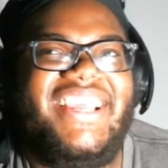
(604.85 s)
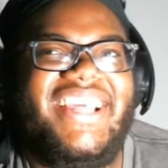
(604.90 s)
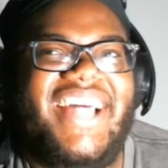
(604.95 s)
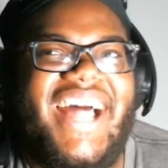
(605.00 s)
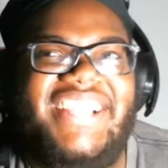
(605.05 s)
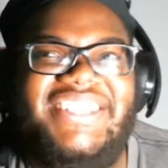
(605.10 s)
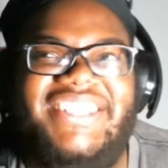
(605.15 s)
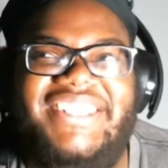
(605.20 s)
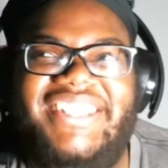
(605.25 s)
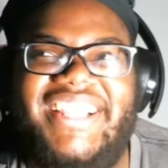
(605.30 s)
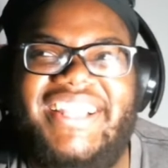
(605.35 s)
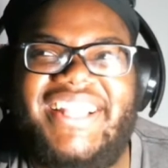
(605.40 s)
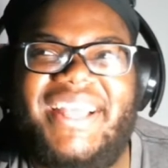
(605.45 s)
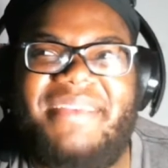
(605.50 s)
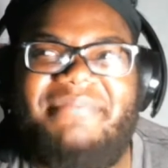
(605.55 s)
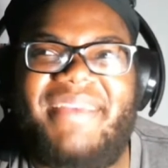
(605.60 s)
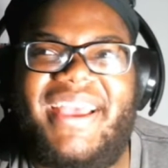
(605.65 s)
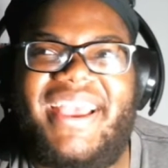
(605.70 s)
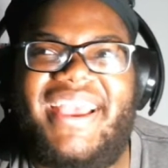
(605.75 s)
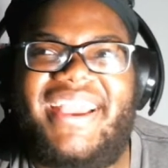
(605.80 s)
I should take
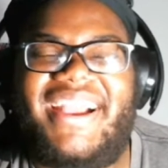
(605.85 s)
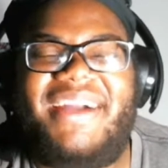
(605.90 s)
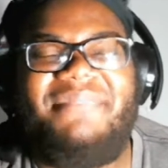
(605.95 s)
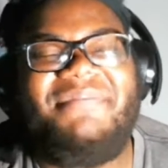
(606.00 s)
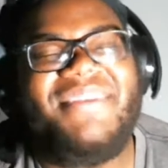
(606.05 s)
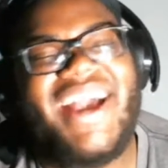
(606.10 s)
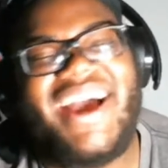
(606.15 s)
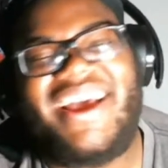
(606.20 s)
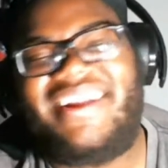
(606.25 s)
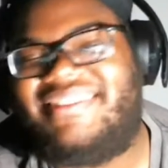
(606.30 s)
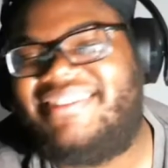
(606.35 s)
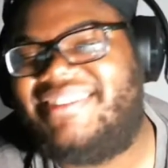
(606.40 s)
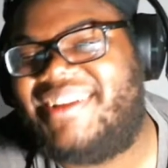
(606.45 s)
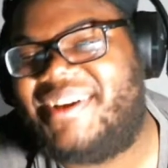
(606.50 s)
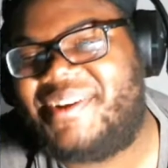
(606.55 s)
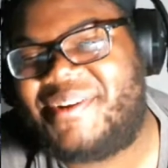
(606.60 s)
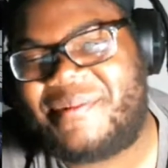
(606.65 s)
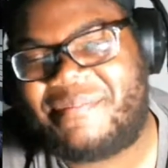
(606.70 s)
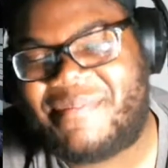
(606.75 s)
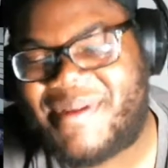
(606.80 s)
that back. I mean, I don't
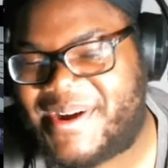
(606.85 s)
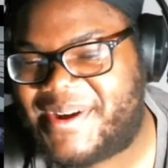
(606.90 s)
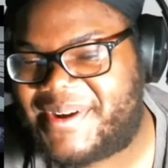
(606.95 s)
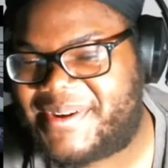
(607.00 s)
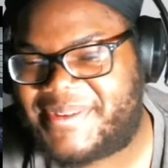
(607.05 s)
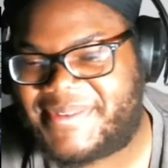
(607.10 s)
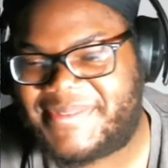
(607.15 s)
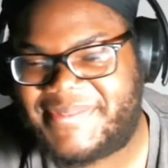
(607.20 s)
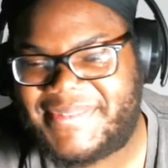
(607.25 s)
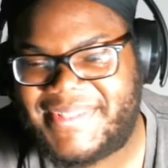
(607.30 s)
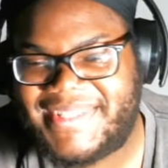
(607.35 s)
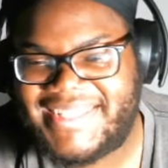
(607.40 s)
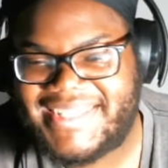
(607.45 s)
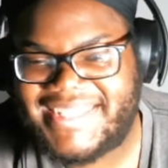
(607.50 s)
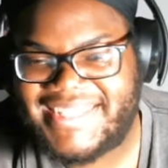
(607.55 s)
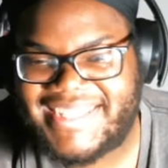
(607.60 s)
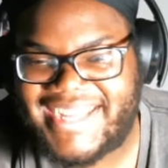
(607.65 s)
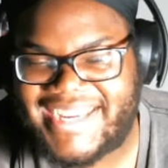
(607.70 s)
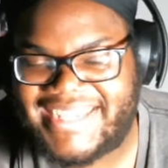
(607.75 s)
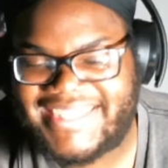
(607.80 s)
know, bro.
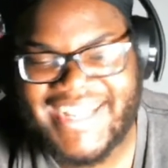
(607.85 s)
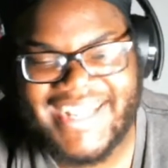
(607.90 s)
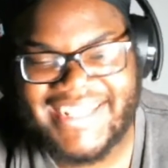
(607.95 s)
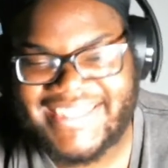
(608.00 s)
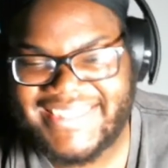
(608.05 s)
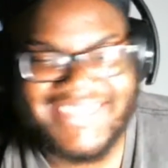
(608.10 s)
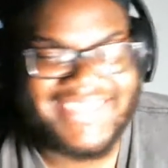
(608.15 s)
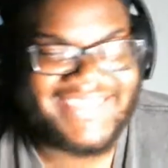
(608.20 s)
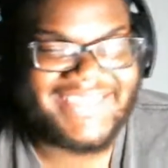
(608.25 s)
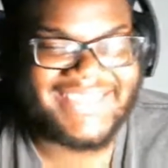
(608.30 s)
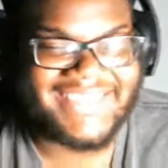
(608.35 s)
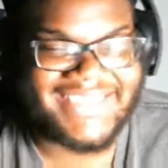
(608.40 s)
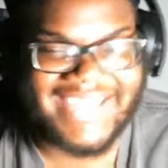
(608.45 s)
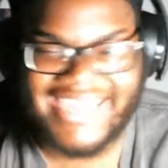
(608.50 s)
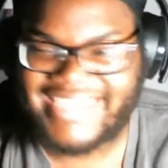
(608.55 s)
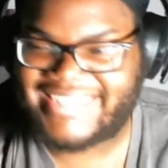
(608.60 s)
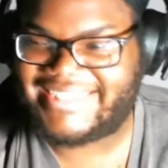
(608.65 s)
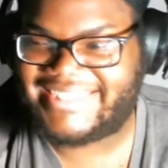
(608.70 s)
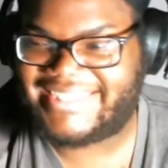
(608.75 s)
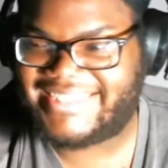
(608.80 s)
Like that dun
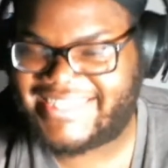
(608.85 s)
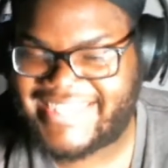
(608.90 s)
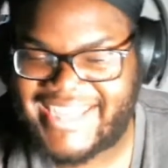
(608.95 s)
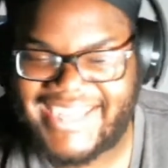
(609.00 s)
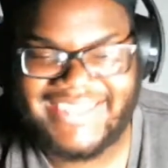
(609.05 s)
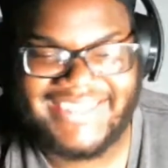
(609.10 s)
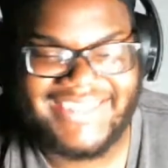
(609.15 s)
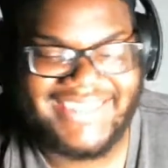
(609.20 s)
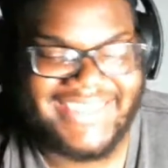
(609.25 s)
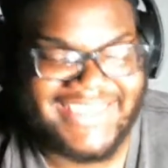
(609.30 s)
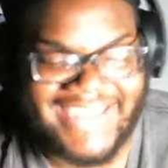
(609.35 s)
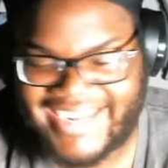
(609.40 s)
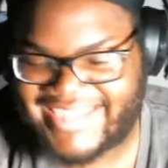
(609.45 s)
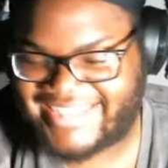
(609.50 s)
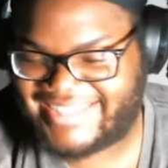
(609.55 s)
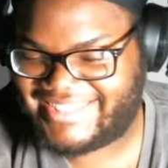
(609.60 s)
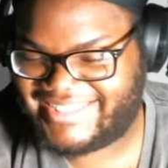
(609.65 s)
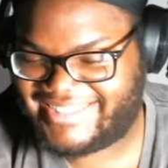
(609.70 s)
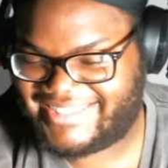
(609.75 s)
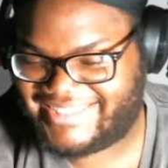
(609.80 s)
dun dun dun